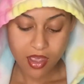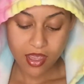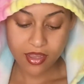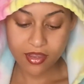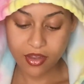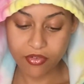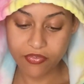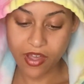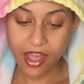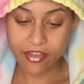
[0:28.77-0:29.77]
and they're
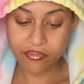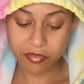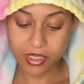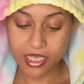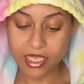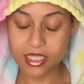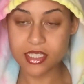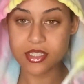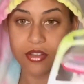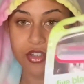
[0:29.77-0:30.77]
five
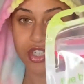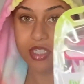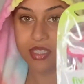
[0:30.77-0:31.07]
blades. So they're just